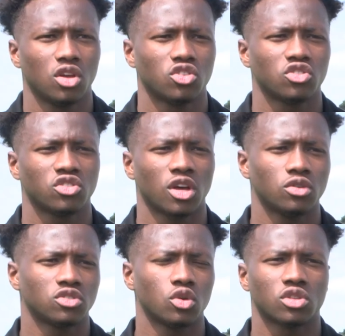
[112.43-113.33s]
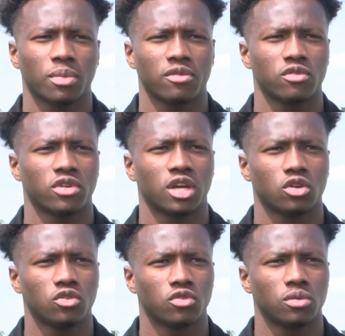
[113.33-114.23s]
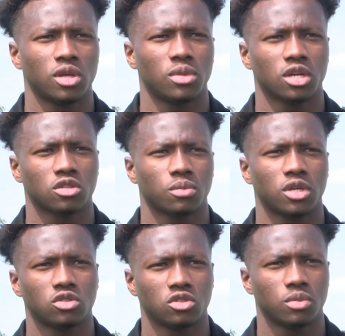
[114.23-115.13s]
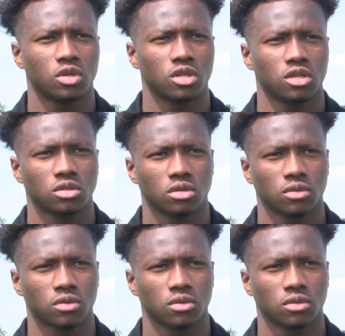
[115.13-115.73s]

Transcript: just soaked up everything I could from them like a sponge, to be honest.